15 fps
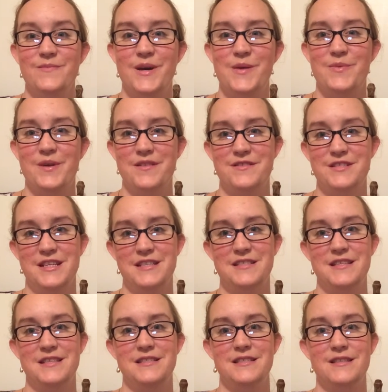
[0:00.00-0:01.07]
My brother
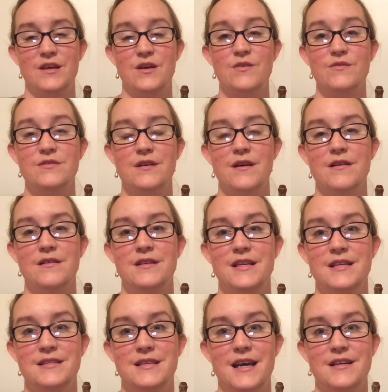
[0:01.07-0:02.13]
Jesse's in the Coast Guard, and
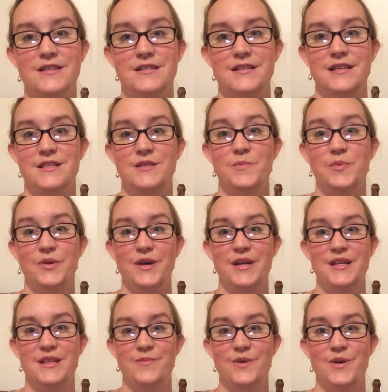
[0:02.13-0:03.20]
he's actually deployed
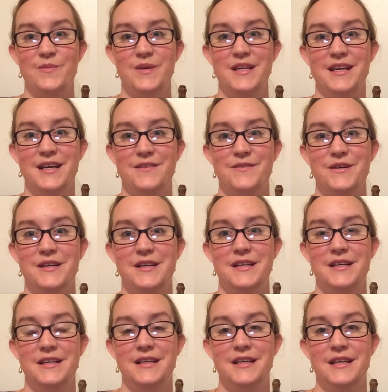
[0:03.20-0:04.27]
at the moment out on
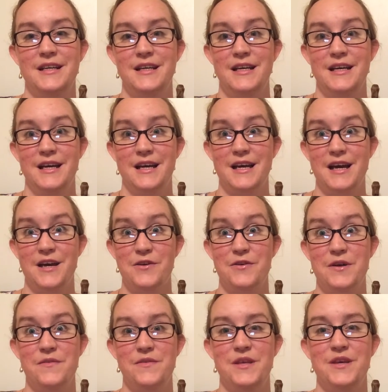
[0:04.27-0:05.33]
a cutter
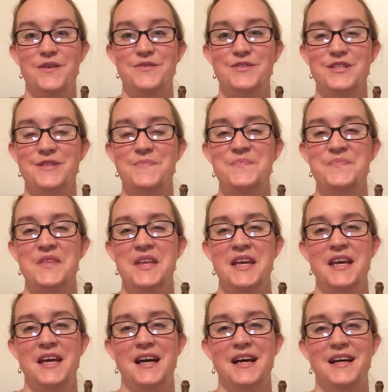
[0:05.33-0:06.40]
out in the ocean.
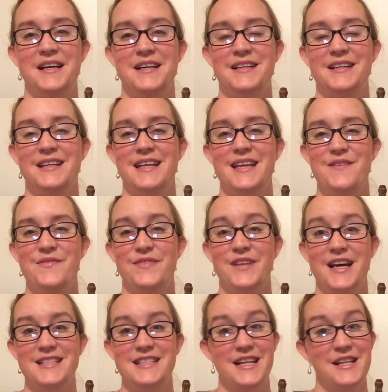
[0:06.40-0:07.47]
He
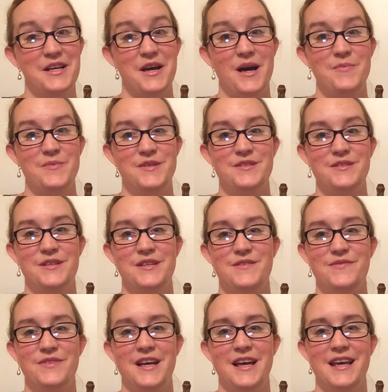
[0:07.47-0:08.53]
flies helicopters, so he's
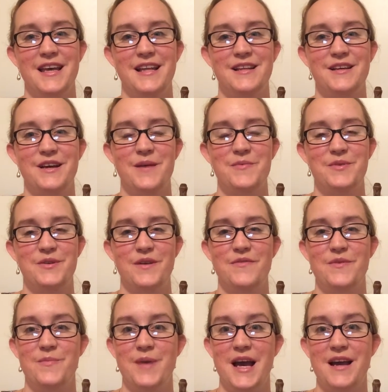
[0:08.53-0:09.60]
flying a helicopter off
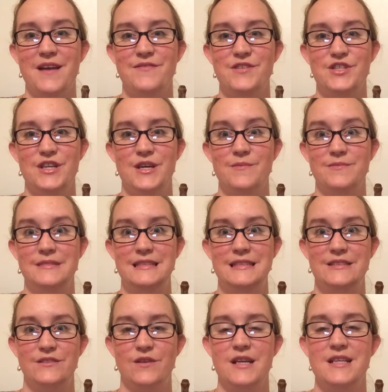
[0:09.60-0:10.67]
the back of a ship.
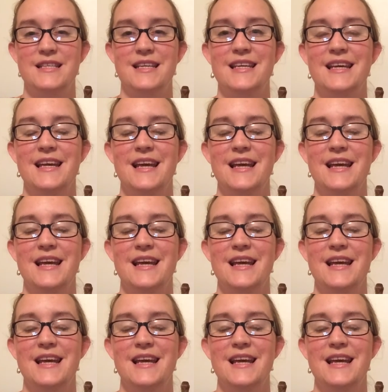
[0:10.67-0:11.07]
Crazy.